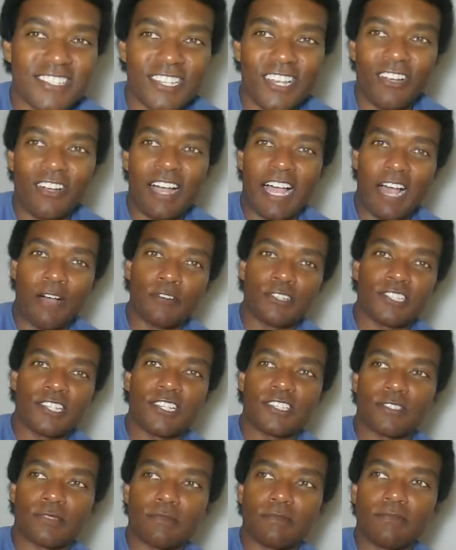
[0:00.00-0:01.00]
so I
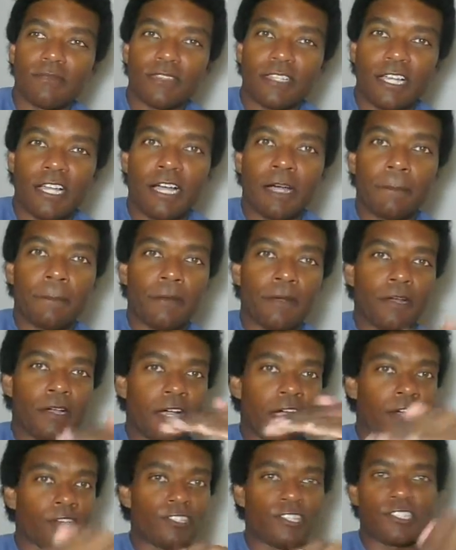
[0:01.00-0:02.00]
was just up
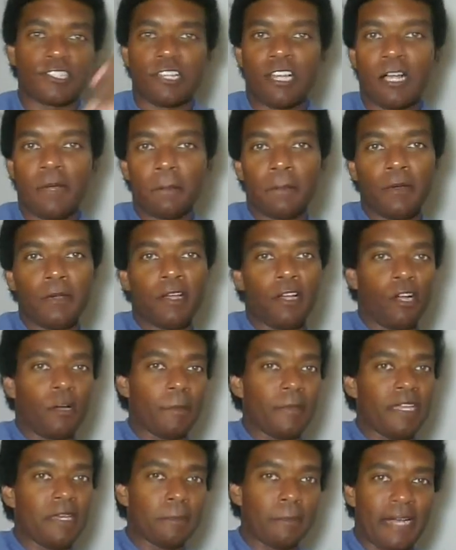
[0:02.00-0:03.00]

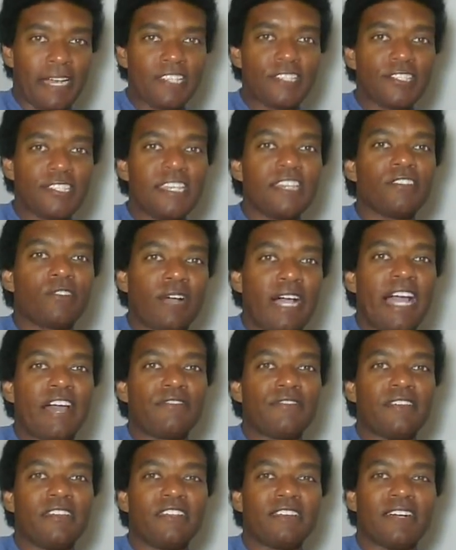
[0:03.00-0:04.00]
in my seat
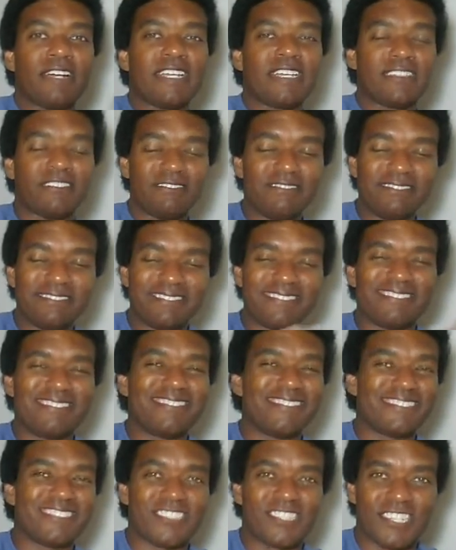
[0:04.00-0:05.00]
laughing, like
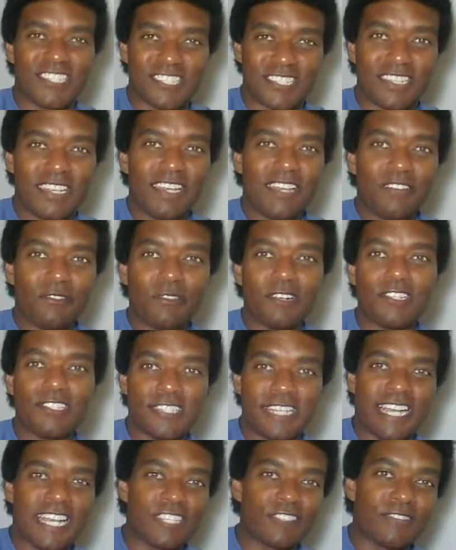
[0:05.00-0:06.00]
just
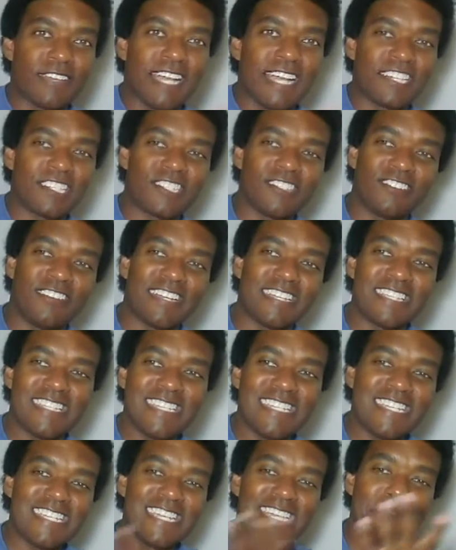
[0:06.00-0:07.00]
with satisfaction, like,
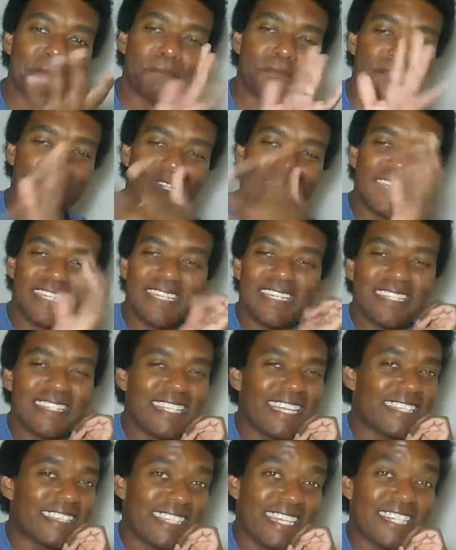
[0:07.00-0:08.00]
yep,
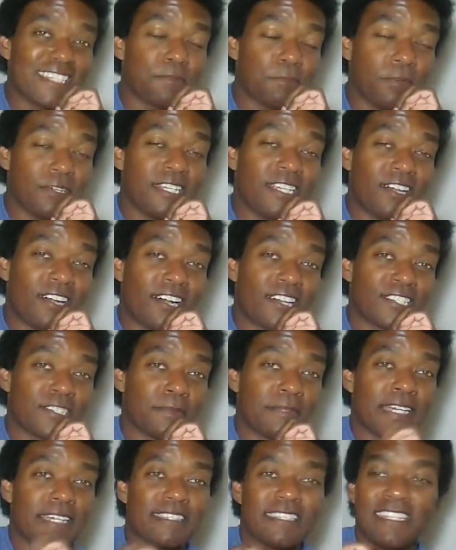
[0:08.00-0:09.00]
that's pretty
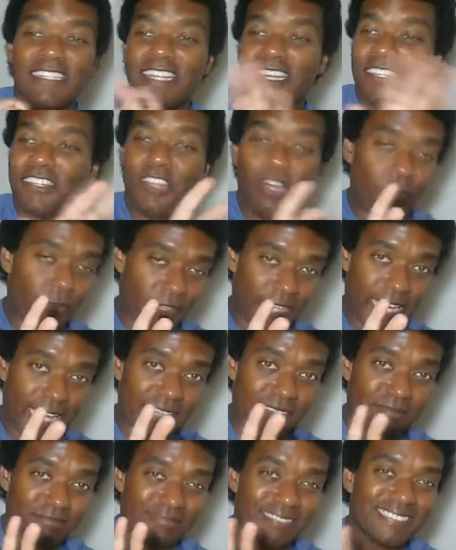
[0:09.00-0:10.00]
awesome that they didn't know
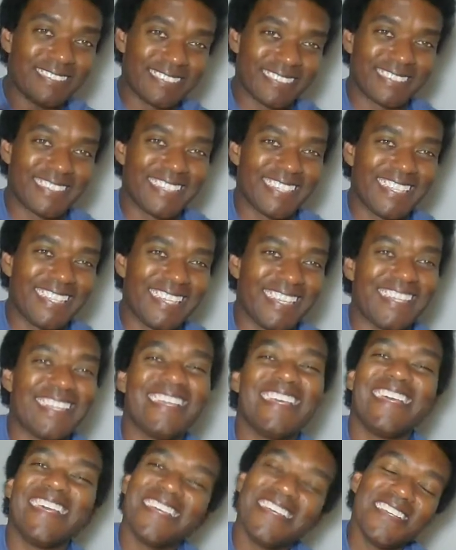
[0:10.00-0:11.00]
that.
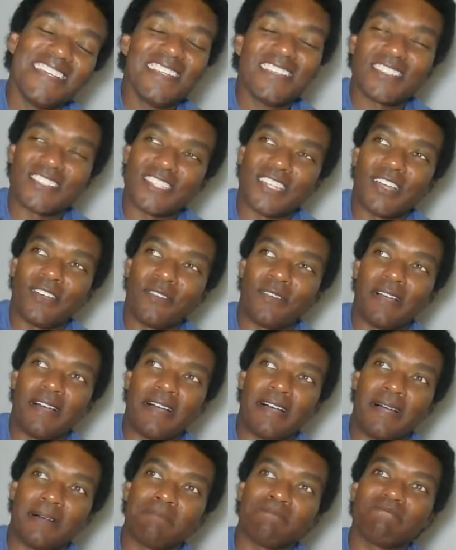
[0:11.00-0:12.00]
So